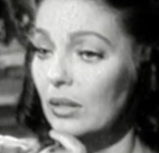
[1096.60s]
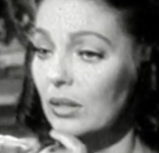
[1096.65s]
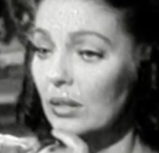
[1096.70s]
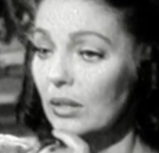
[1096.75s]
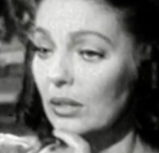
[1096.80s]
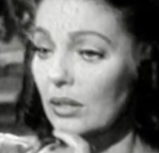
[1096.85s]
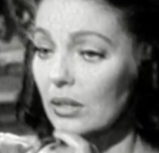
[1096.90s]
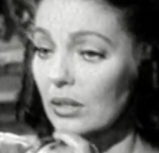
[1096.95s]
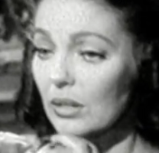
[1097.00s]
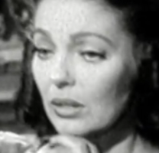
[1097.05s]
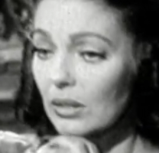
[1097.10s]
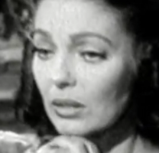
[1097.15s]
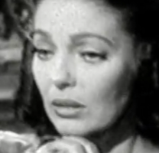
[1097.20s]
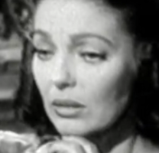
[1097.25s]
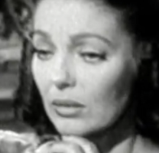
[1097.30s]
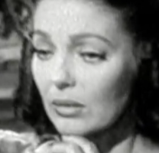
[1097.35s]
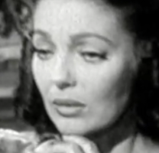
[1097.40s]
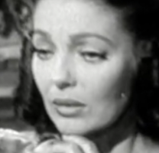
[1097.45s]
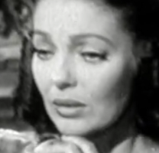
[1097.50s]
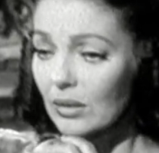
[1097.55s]
Marry
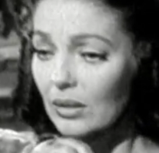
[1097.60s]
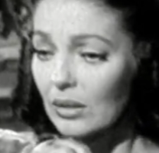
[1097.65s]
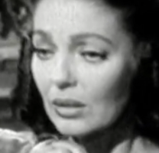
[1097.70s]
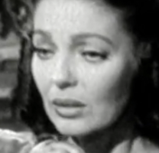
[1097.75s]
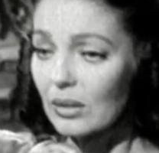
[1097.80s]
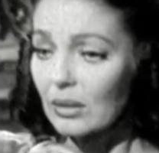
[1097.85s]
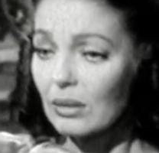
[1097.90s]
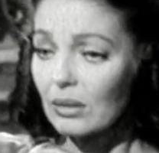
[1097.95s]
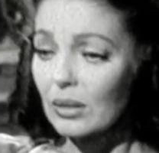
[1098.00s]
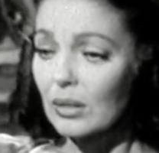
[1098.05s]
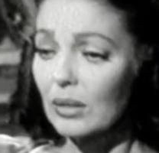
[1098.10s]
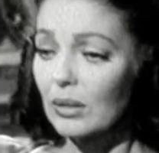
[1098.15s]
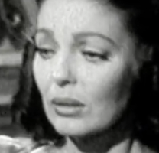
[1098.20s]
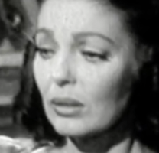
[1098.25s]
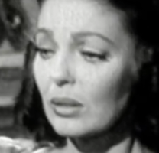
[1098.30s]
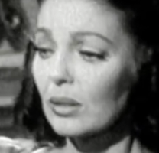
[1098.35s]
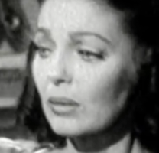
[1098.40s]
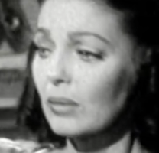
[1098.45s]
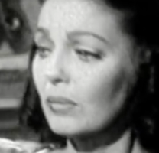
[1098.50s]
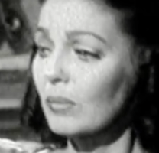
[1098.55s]
well does not mean to
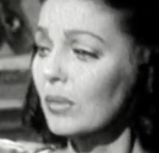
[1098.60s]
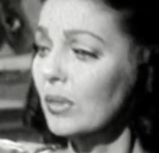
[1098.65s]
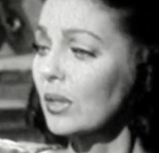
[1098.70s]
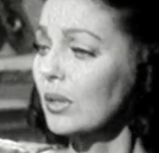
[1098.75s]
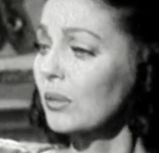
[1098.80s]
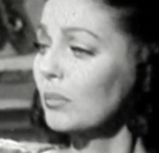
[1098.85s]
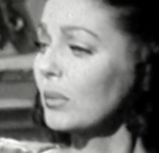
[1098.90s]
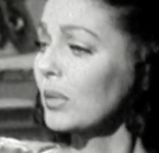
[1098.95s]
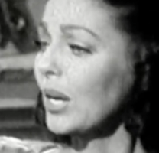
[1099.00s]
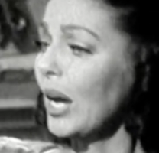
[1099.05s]
marry without love.